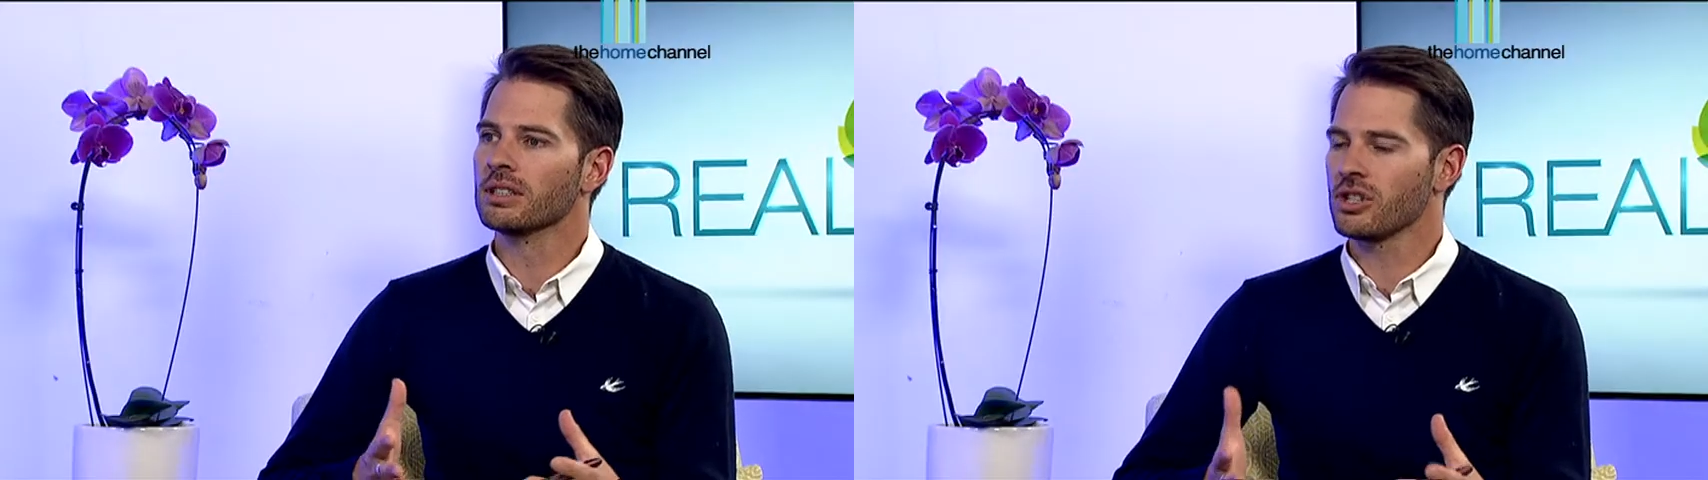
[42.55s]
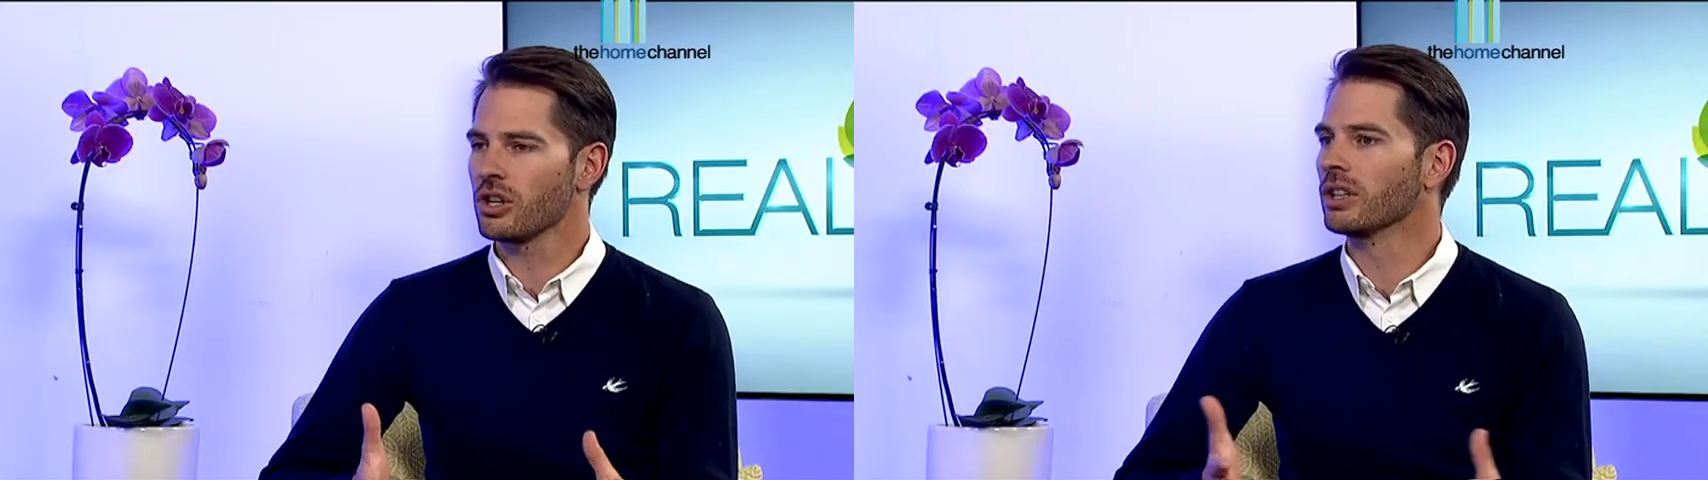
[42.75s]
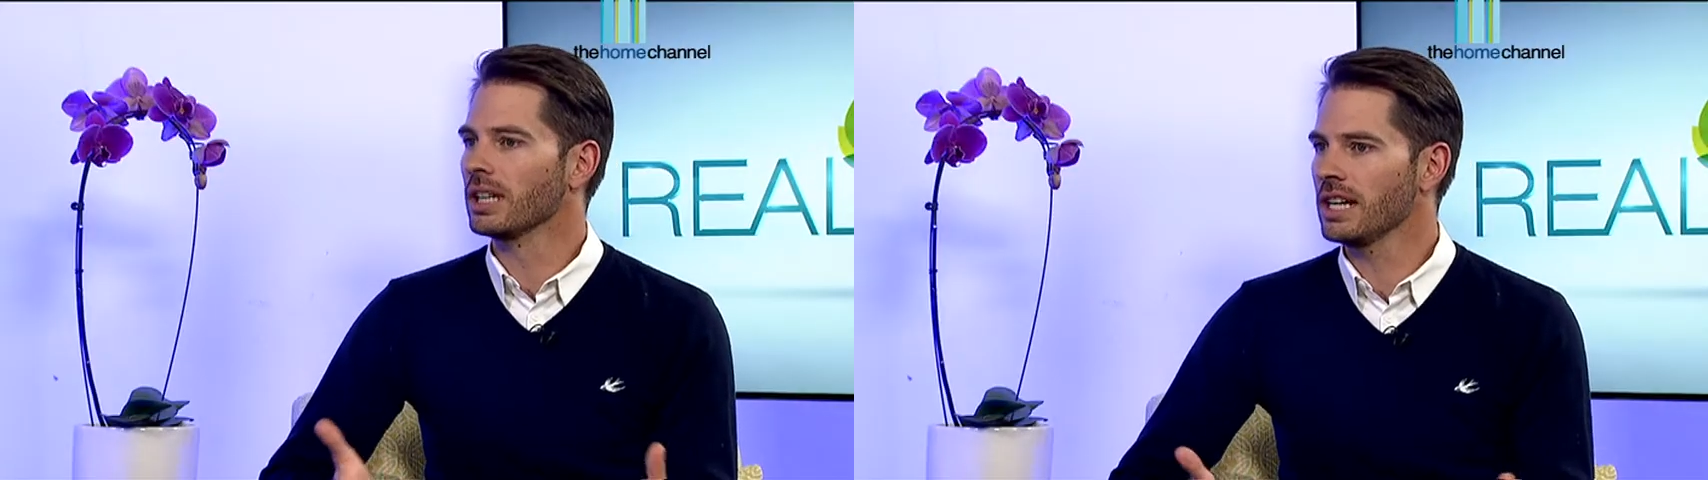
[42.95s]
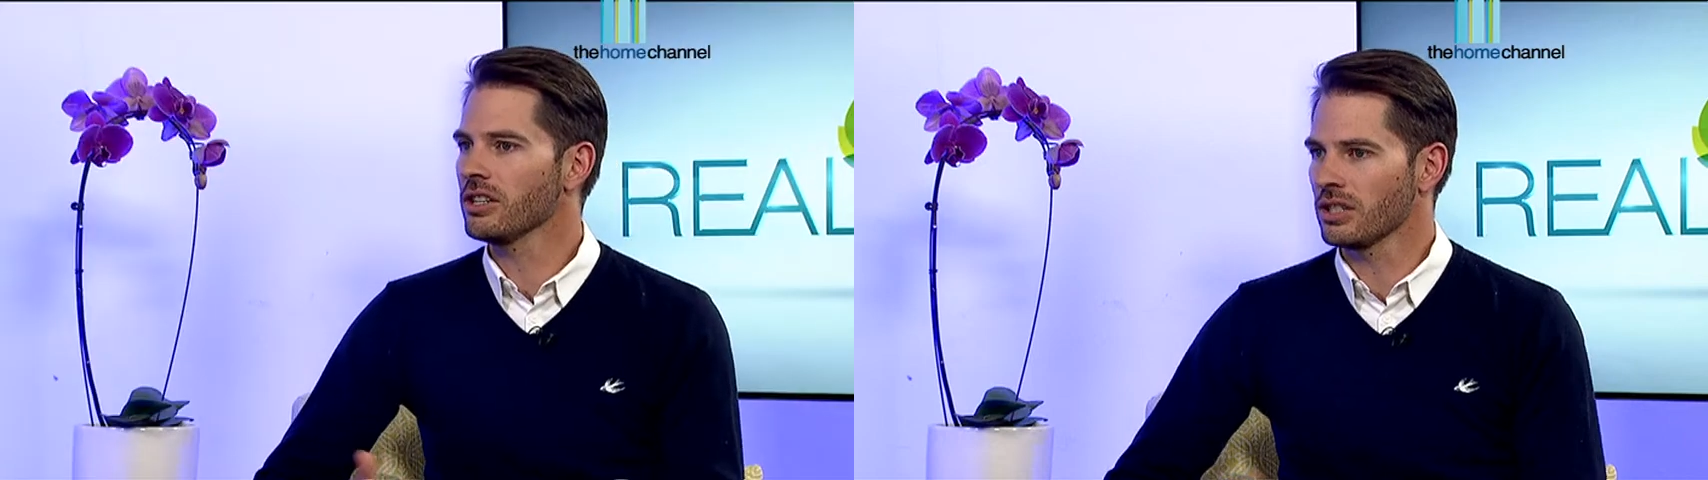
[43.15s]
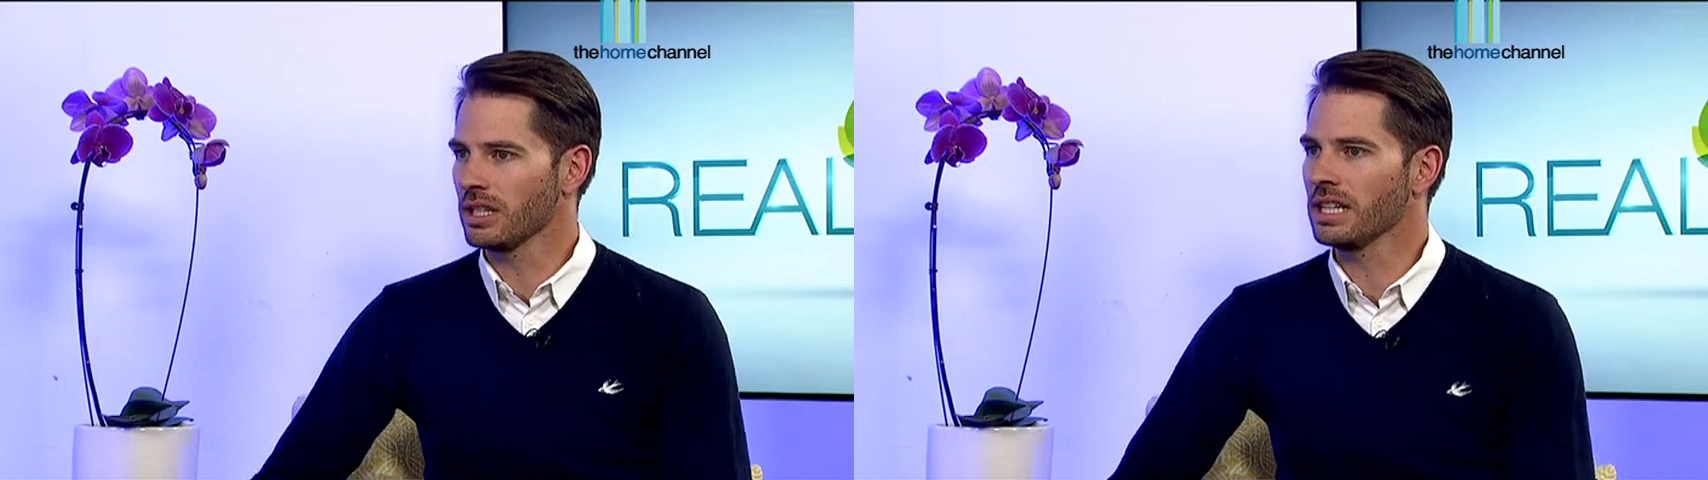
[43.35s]

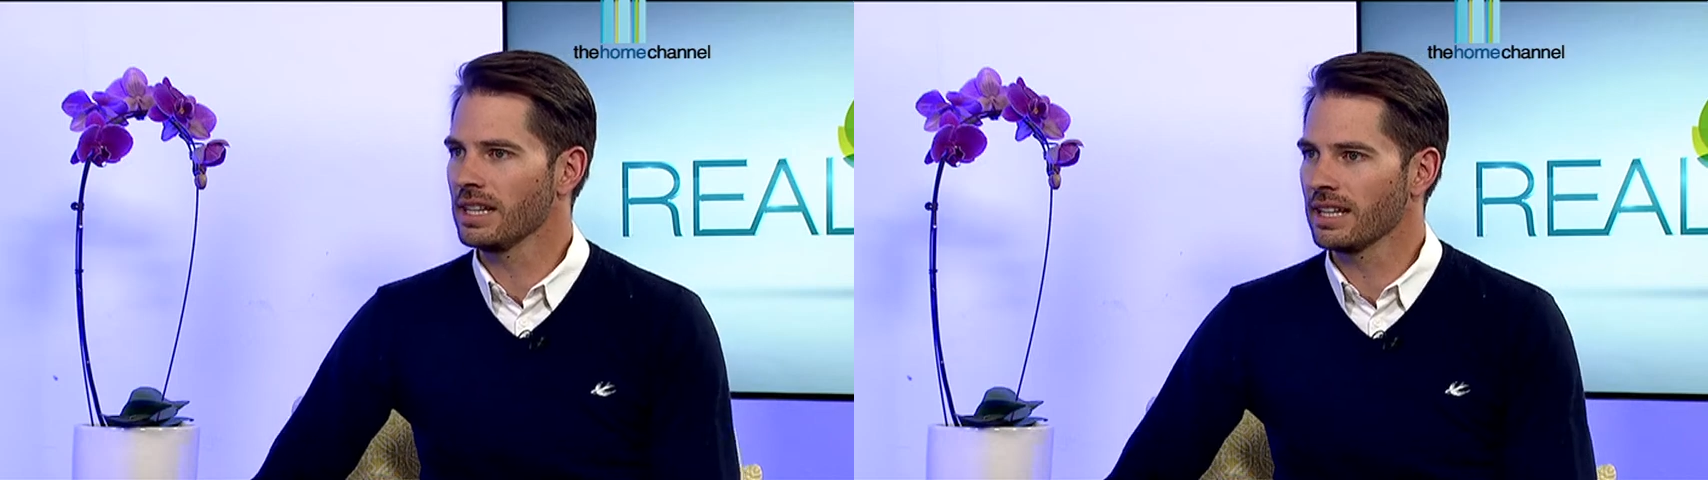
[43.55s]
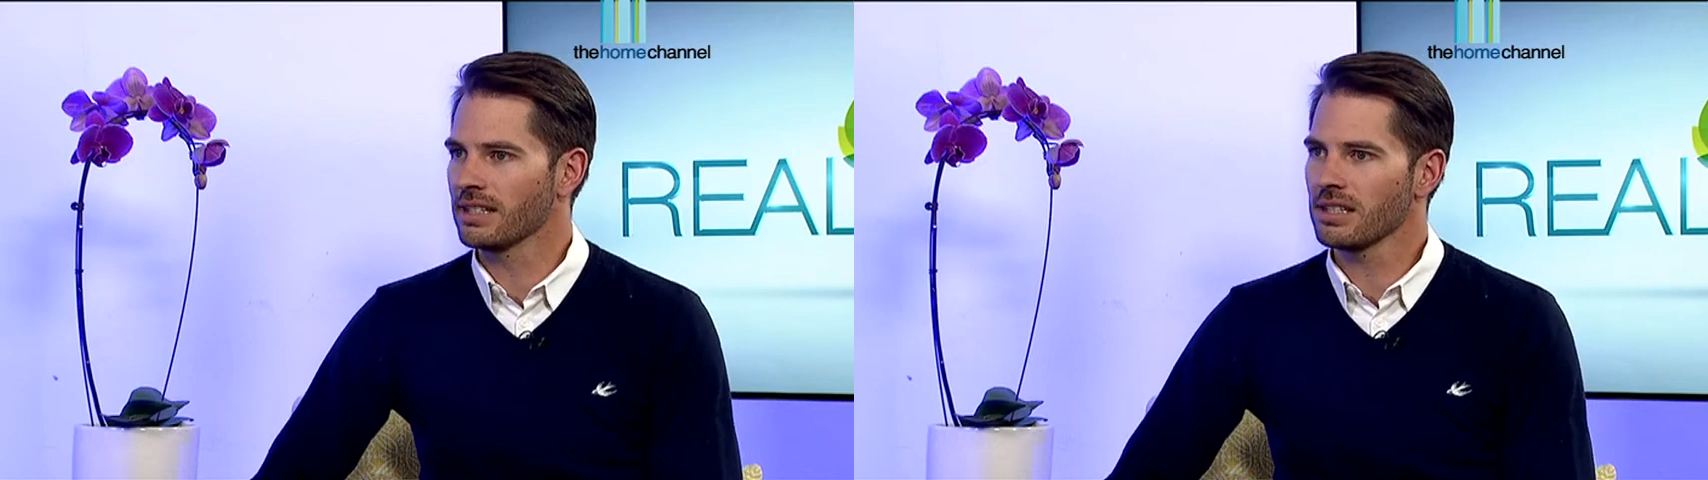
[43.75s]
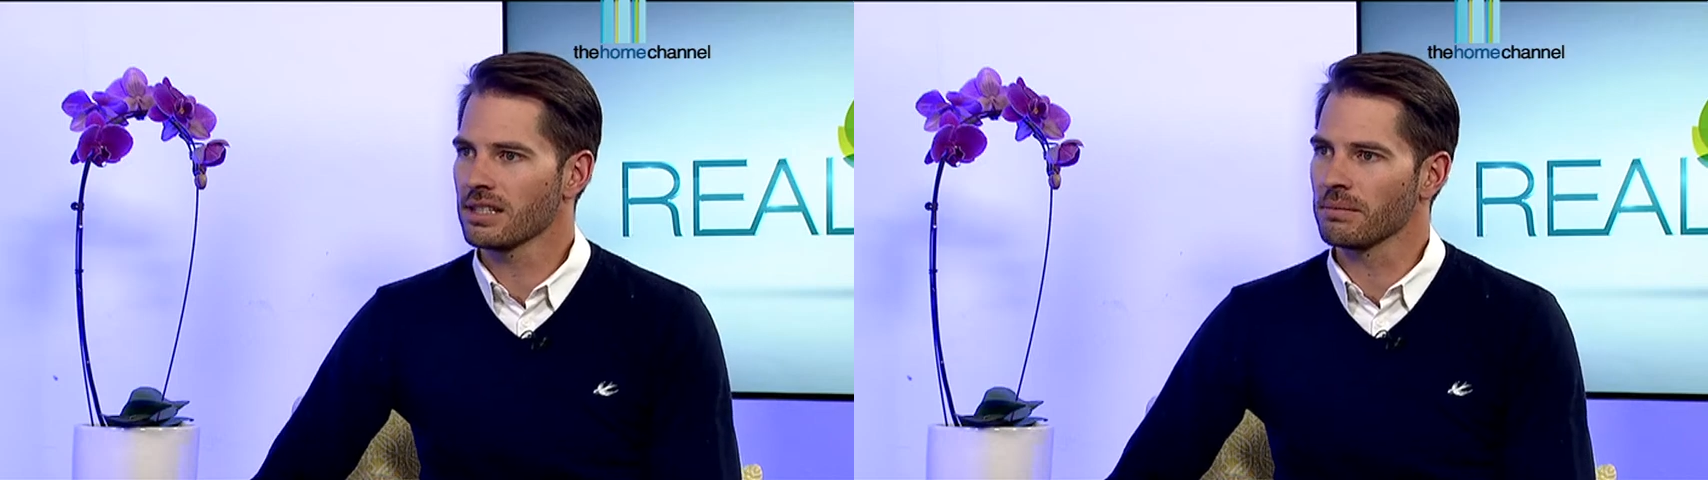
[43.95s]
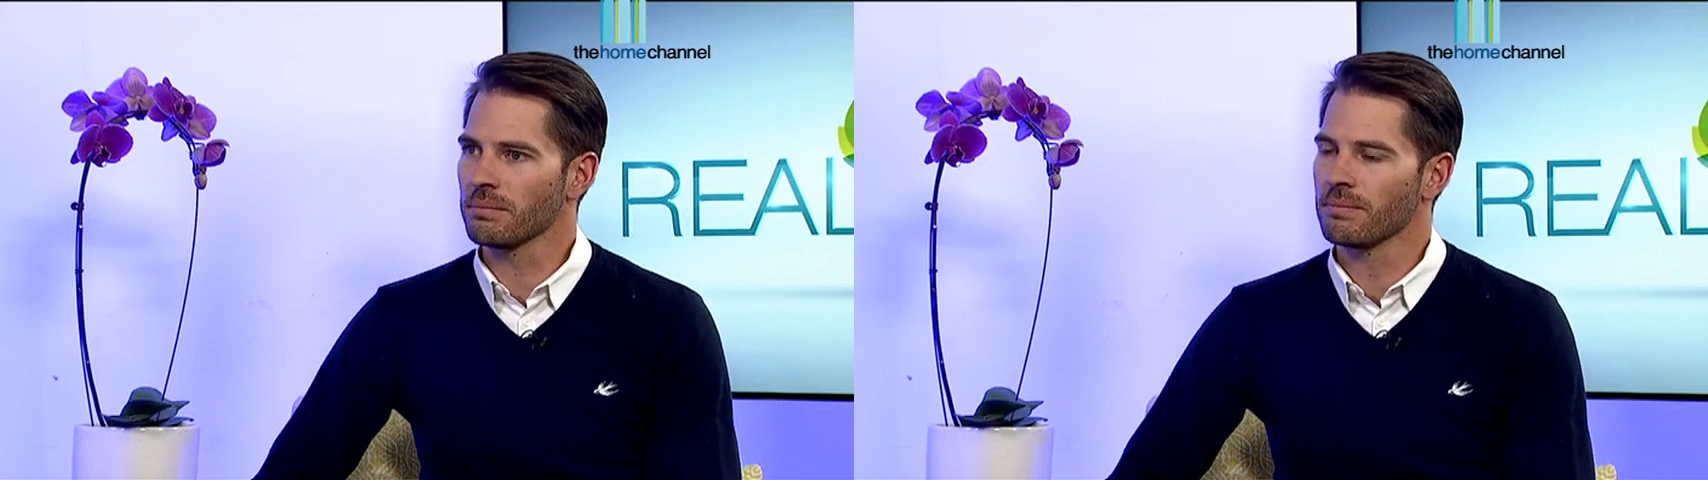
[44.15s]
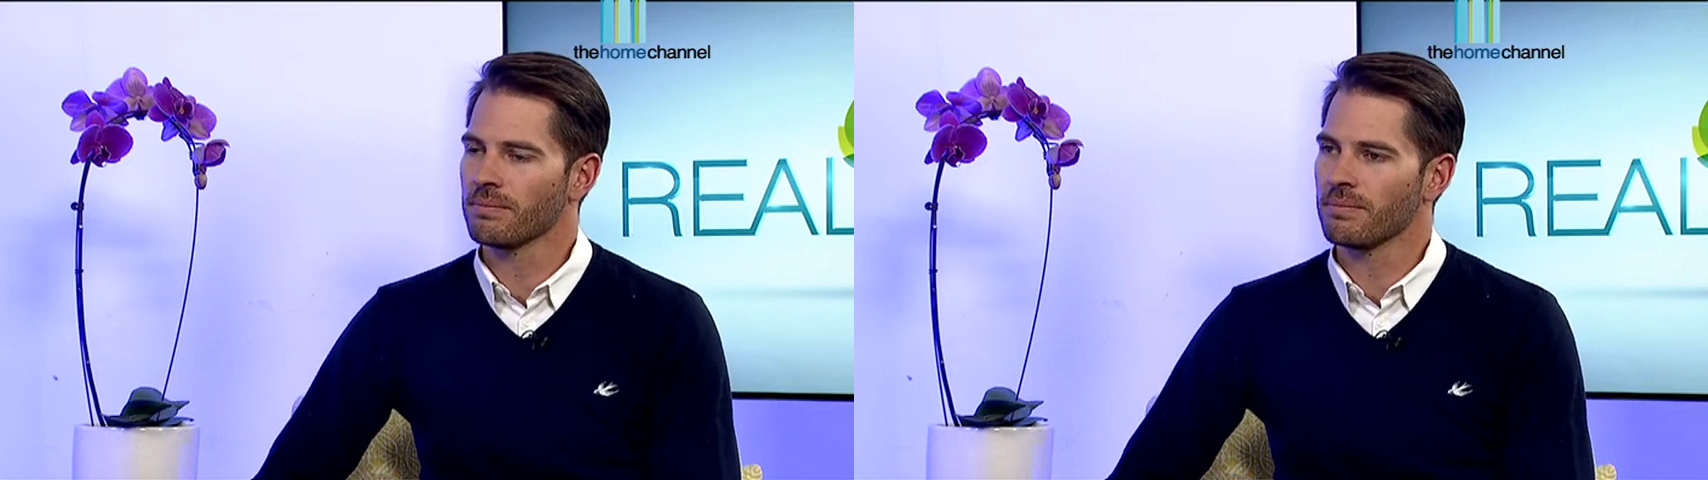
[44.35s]
circulation in that system?